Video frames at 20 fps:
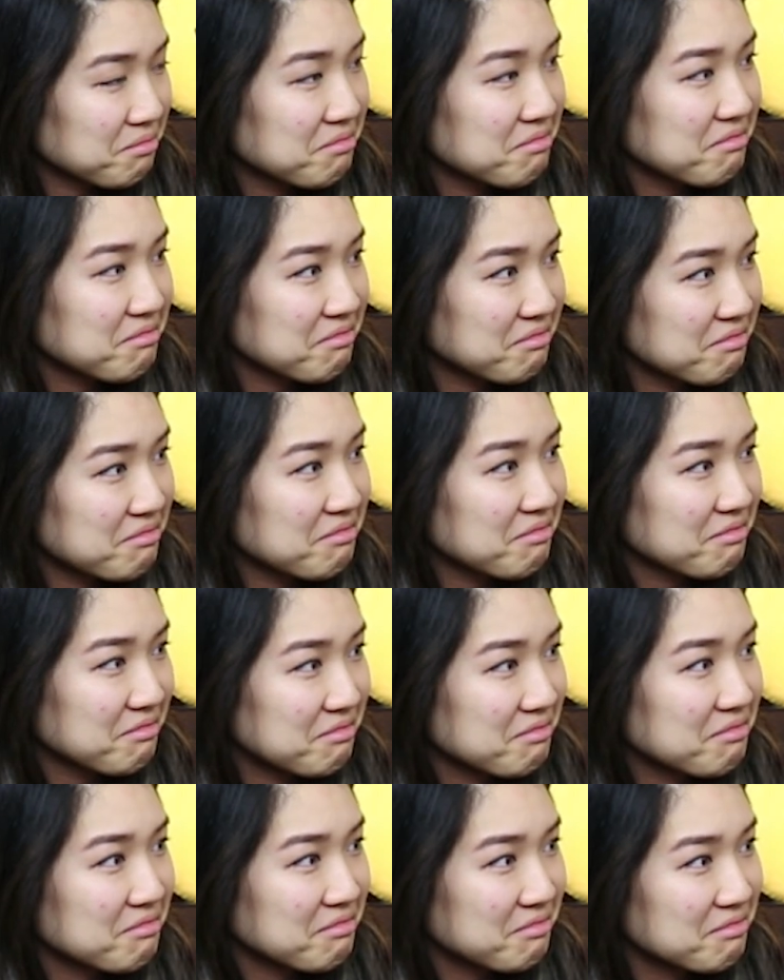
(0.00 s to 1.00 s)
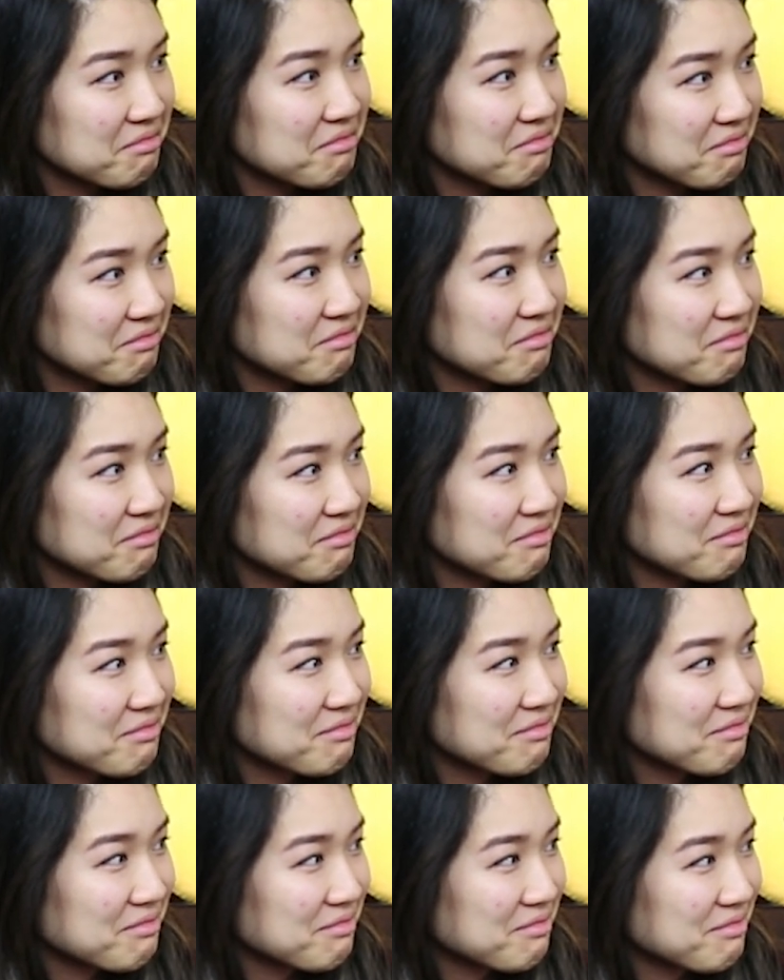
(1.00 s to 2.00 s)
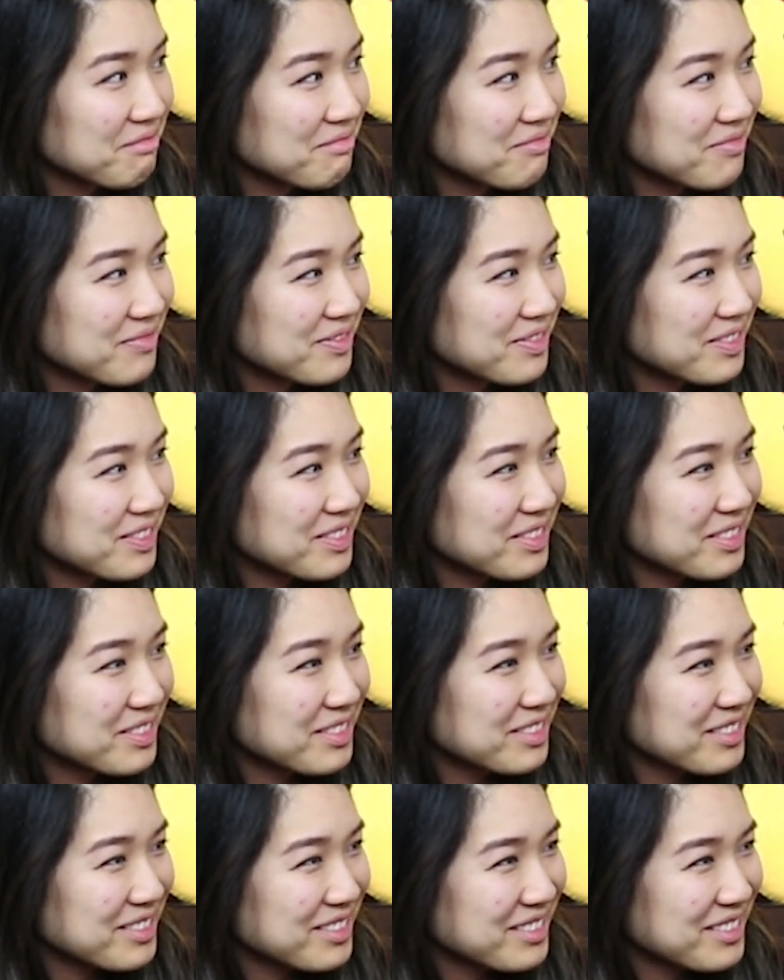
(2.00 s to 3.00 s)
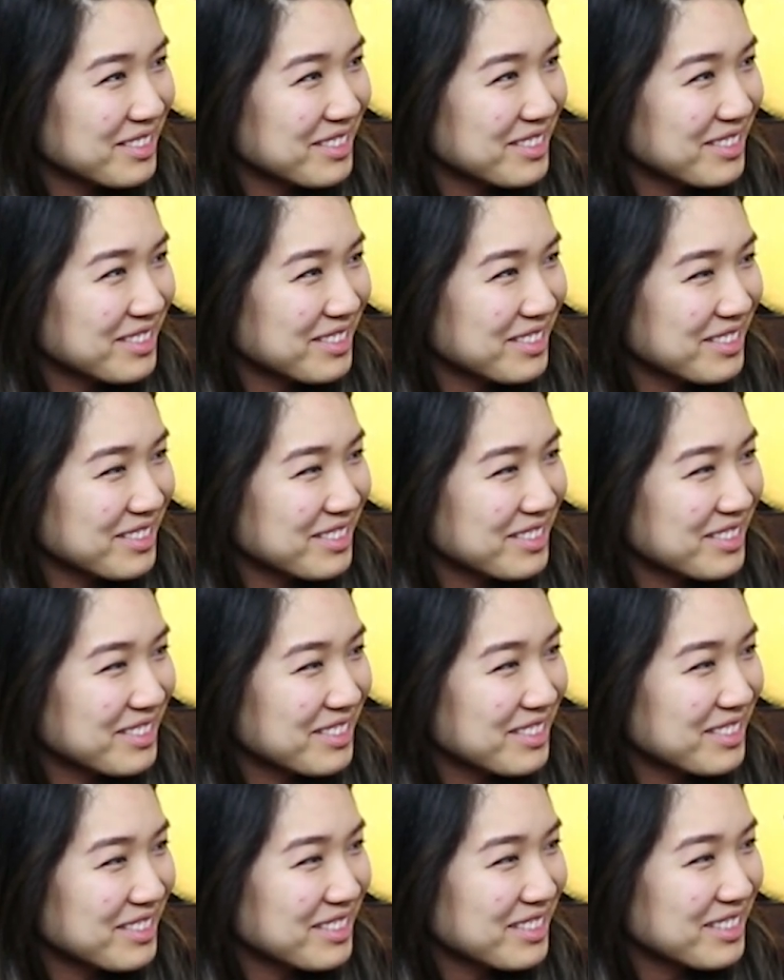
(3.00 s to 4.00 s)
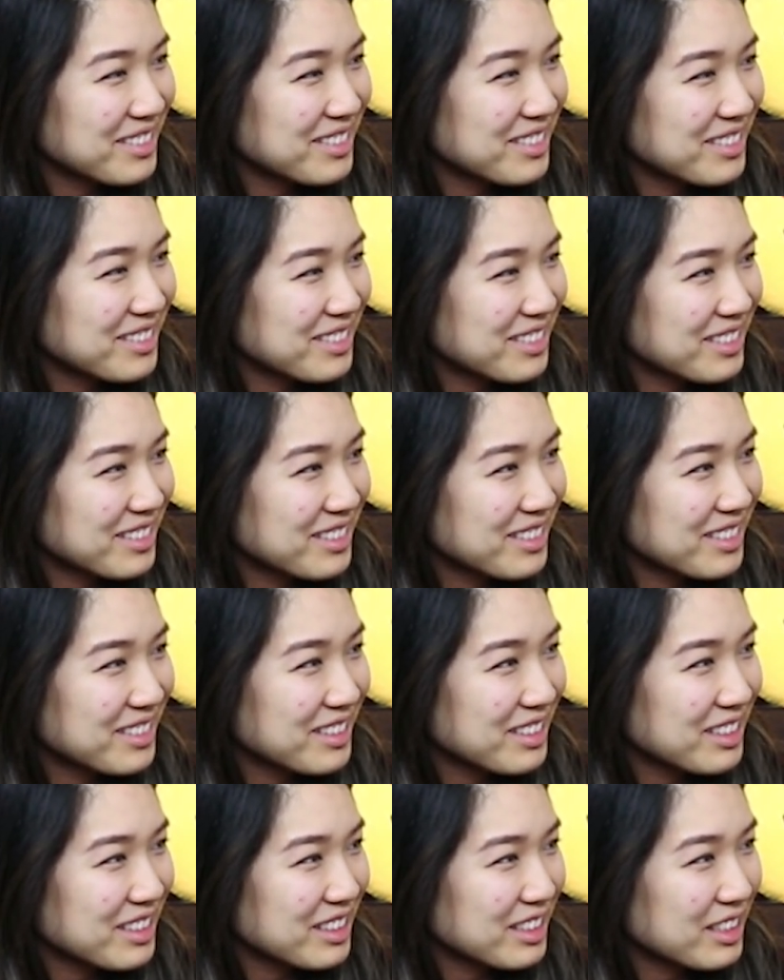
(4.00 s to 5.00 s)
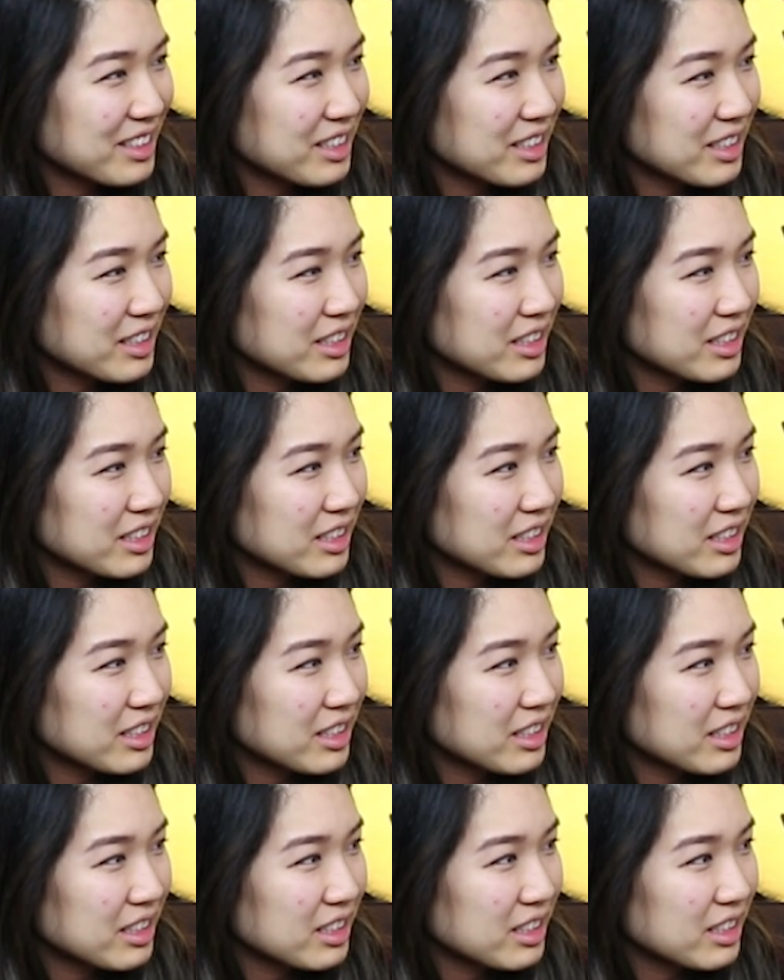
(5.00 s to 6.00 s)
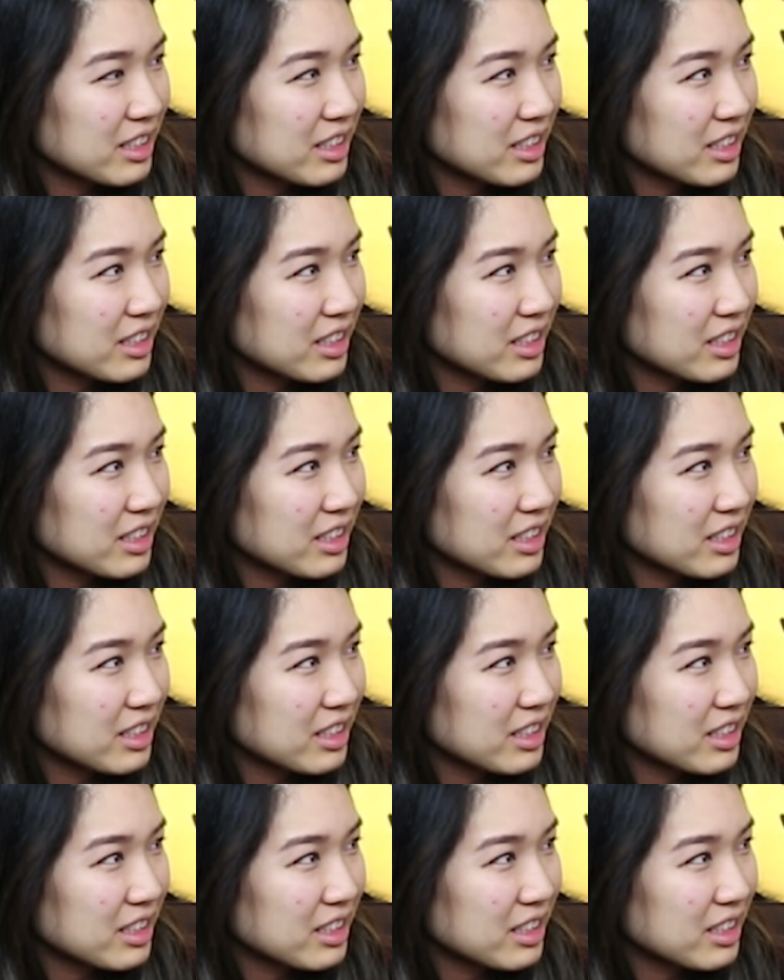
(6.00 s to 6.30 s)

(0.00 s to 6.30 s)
The person shown says nothing.